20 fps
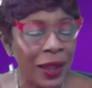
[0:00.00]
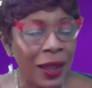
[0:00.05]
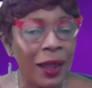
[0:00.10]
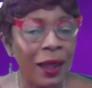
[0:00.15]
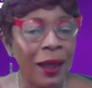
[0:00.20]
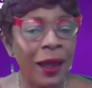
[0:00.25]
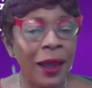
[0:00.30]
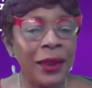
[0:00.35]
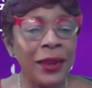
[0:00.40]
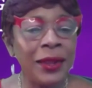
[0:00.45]

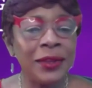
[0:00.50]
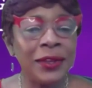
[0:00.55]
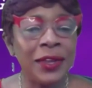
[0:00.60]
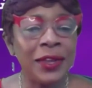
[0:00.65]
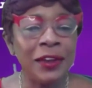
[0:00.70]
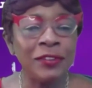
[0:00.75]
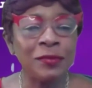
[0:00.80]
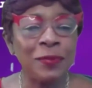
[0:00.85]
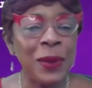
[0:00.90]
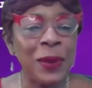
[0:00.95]
and it
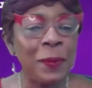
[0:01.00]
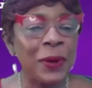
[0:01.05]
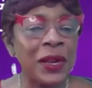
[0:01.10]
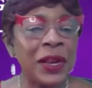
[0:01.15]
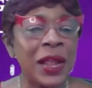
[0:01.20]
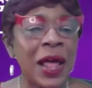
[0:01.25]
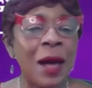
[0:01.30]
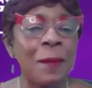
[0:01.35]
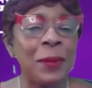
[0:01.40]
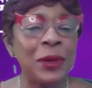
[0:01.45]
gives people
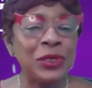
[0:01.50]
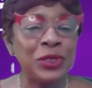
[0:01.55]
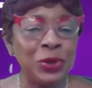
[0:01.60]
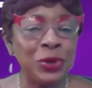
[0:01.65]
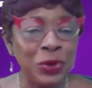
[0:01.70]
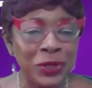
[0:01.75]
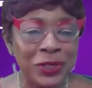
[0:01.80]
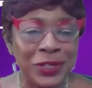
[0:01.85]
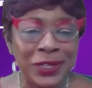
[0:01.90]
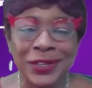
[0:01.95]
an
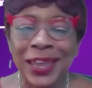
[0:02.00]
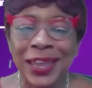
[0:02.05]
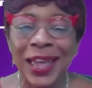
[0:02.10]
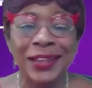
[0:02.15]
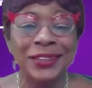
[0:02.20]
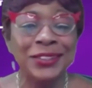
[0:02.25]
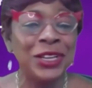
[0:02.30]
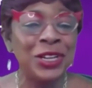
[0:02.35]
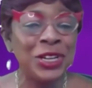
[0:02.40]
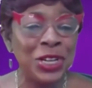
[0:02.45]
opportunity to
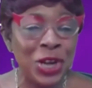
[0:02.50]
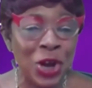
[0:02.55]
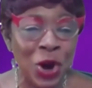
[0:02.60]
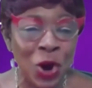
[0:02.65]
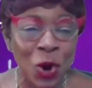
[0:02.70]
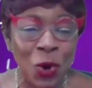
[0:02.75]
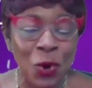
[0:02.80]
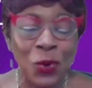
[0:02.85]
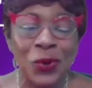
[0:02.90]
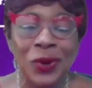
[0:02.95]
get to
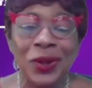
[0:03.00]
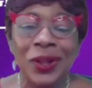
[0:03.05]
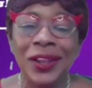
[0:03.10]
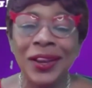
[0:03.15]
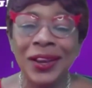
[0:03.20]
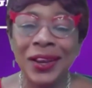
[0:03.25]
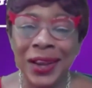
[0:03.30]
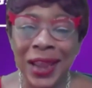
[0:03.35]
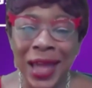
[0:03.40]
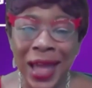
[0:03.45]
know,
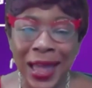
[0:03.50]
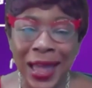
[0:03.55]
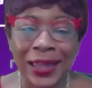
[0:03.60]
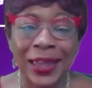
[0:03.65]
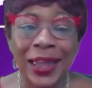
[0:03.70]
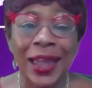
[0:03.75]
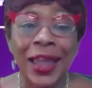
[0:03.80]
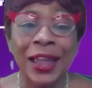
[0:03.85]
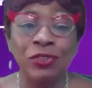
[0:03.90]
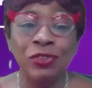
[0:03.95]

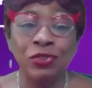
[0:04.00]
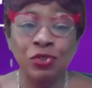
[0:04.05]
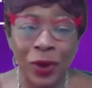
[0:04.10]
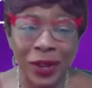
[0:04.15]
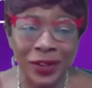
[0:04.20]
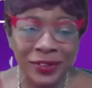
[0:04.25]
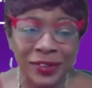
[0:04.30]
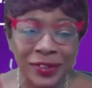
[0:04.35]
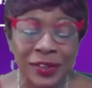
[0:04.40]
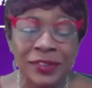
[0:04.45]
like, and
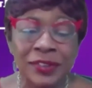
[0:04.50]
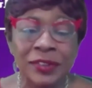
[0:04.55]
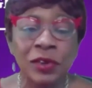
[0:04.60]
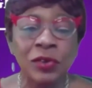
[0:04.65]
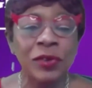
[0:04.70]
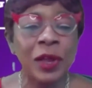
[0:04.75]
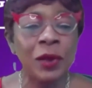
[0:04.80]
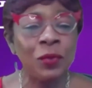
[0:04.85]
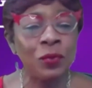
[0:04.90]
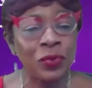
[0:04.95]
trust us so
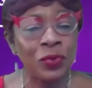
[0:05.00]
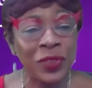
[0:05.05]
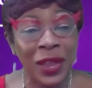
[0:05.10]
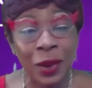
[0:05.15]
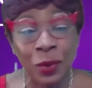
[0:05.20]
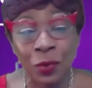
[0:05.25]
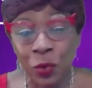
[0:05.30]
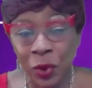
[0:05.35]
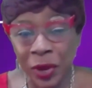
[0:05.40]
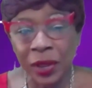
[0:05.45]
that
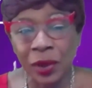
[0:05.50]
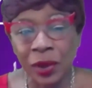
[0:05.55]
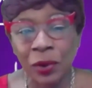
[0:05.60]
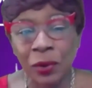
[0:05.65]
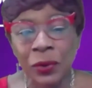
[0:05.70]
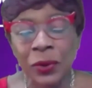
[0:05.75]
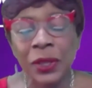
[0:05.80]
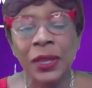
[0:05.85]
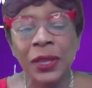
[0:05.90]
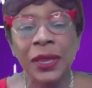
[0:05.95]
they
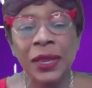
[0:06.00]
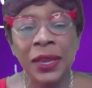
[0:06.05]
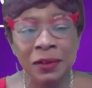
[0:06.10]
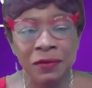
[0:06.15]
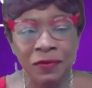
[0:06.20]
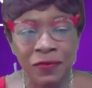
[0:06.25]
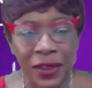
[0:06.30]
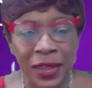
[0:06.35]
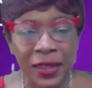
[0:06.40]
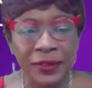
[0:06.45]
will
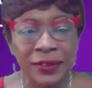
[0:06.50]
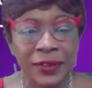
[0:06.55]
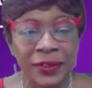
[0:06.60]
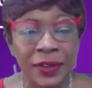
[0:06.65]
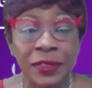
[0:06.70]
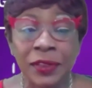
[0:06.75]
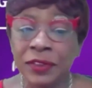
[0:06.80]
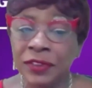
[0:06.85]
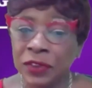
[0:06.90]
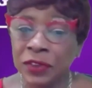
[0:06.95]
invest
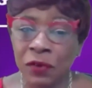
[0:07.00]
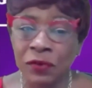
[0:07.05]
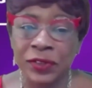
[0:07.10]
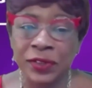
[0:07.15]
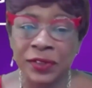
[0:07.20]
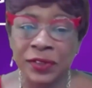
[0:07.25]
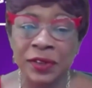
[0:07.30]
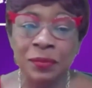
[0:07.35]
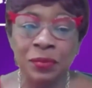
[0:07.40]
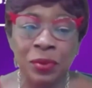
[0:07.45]
in the
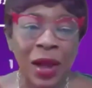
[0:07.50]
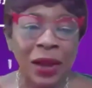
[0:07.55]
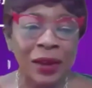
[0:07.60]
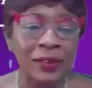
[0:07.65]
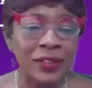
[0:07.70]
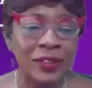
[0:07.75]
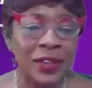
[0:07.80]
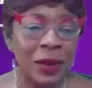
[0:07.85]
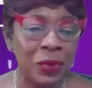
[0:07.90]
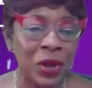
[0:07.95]
services and
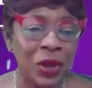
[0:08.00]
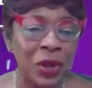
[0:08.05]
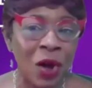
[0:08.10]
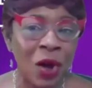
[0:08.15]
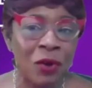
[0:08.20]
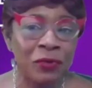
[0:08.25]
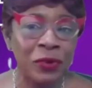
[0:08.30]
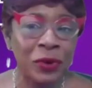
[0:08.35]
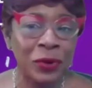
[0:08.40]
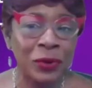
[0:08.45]
products that we
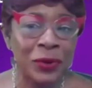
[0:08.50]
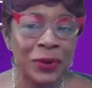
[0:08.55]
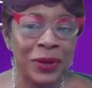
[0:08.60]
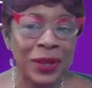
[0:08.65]
offer.